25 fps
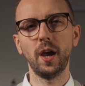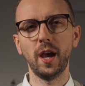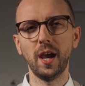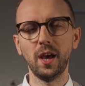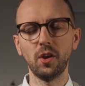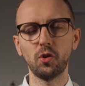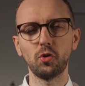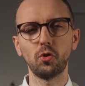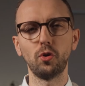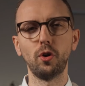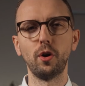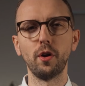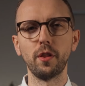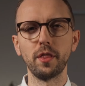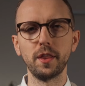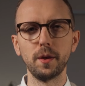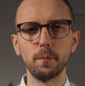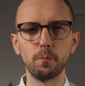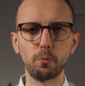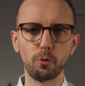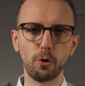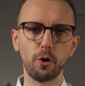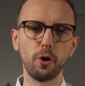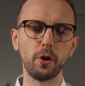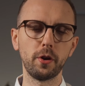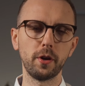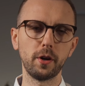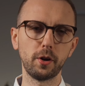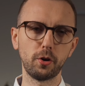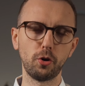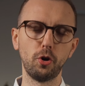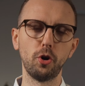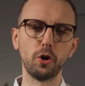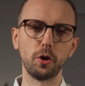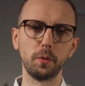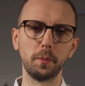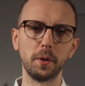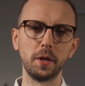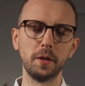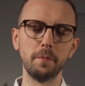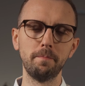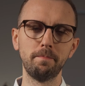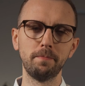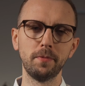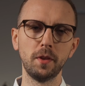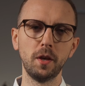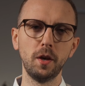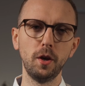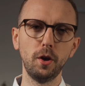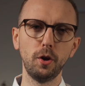has on the broader economy.
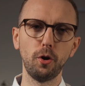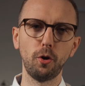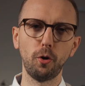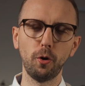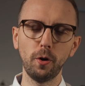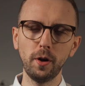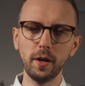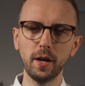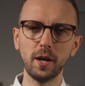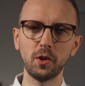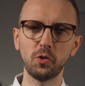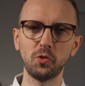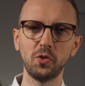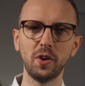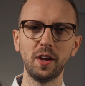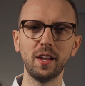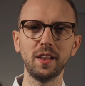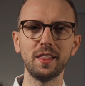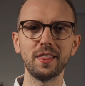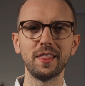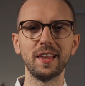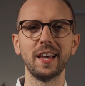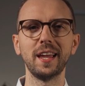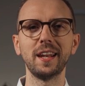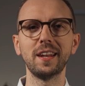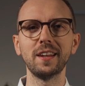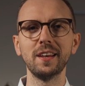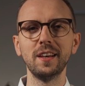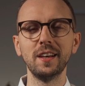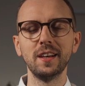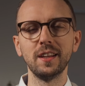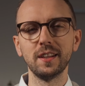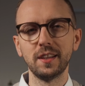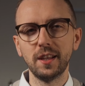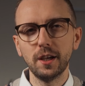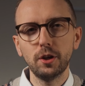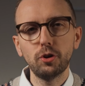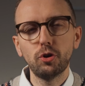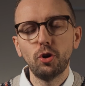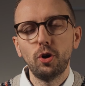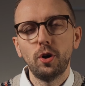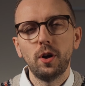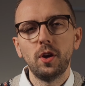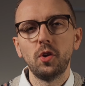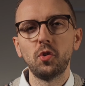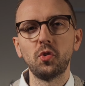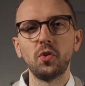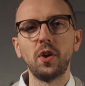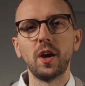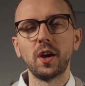Earlier I said that
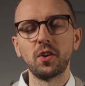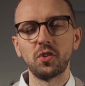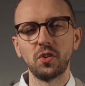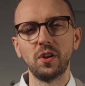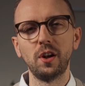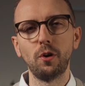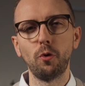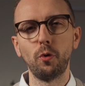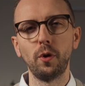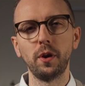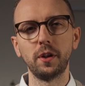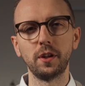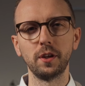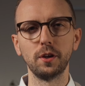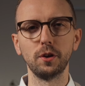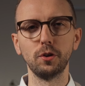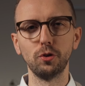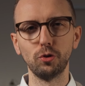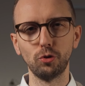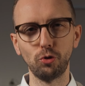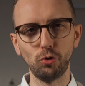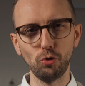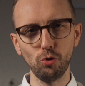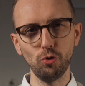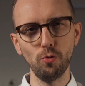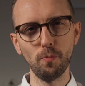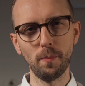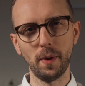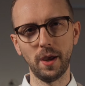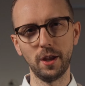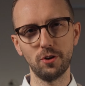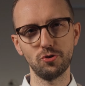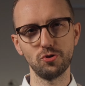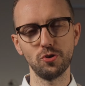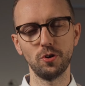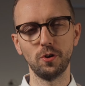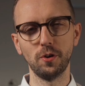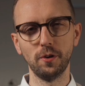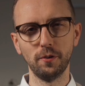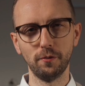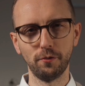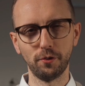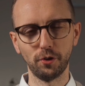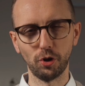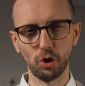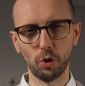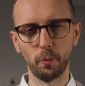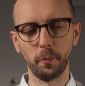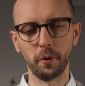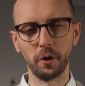TikTok is accelerating two major
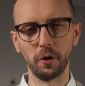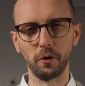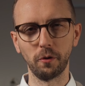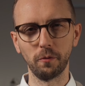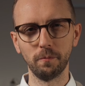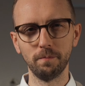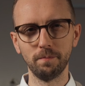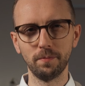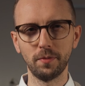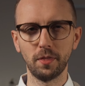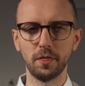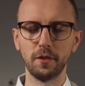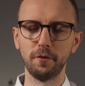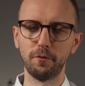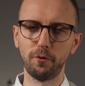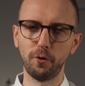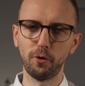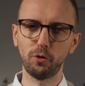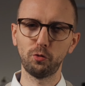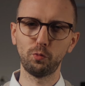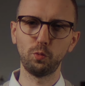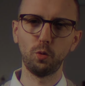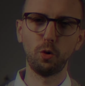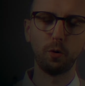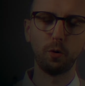phenomena. The first